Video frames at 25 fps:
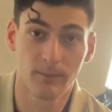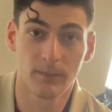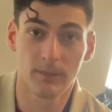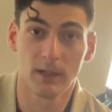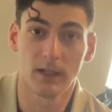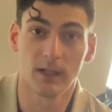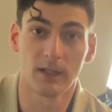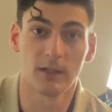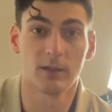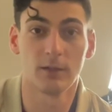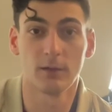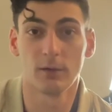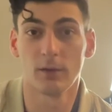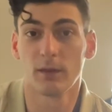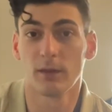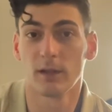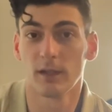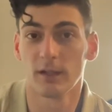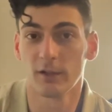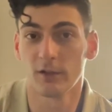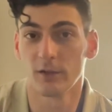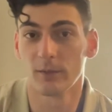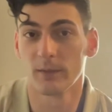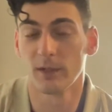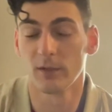I do think
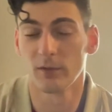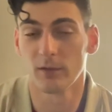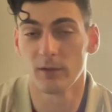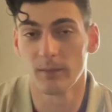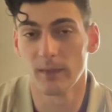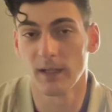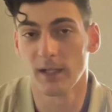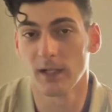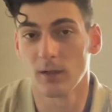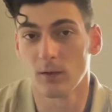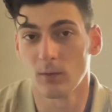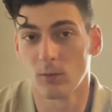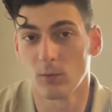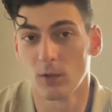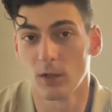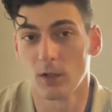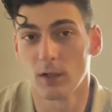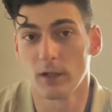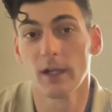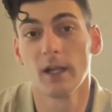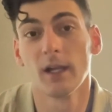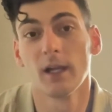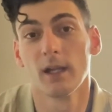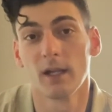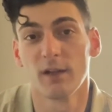you'll be able to make it work
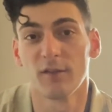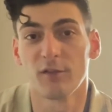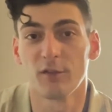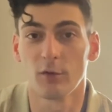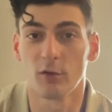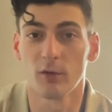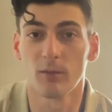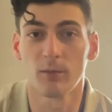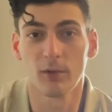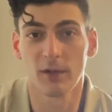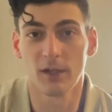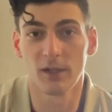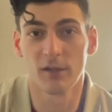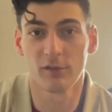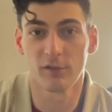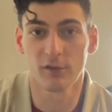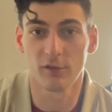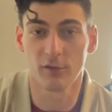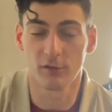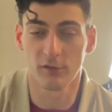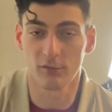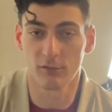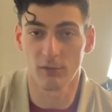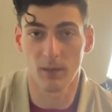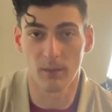if you replace
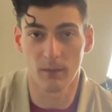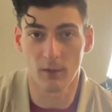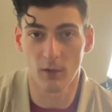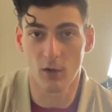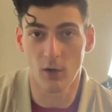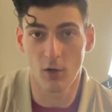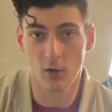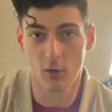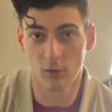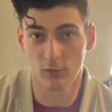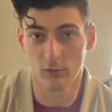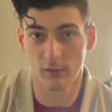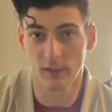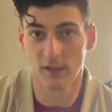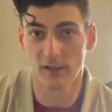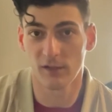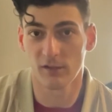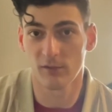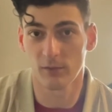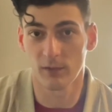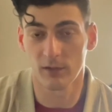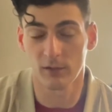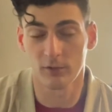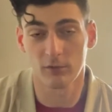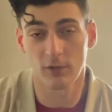those rubber O-rings
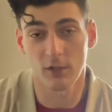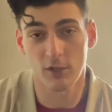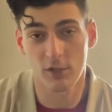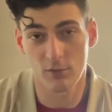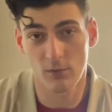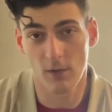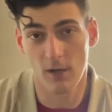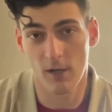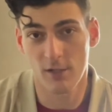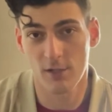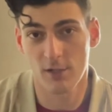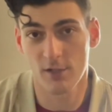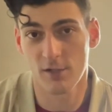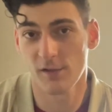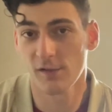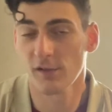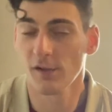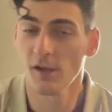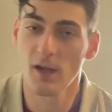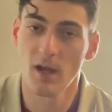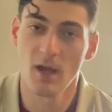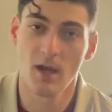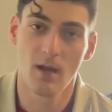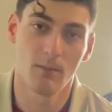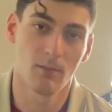with crush washers,
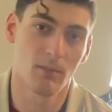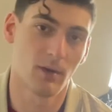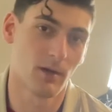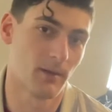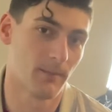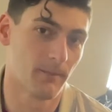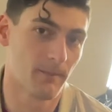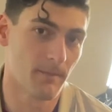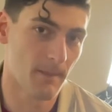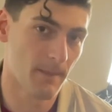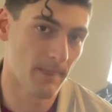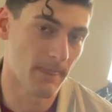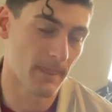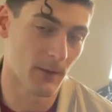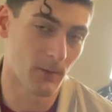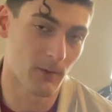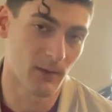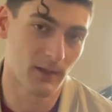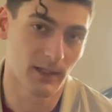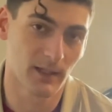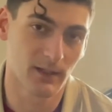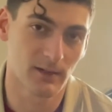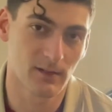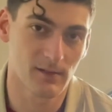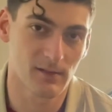but I want
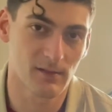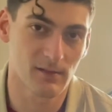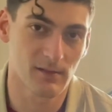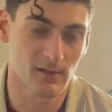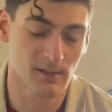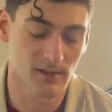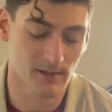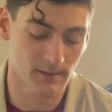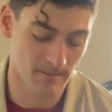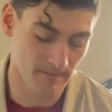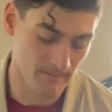to get this done,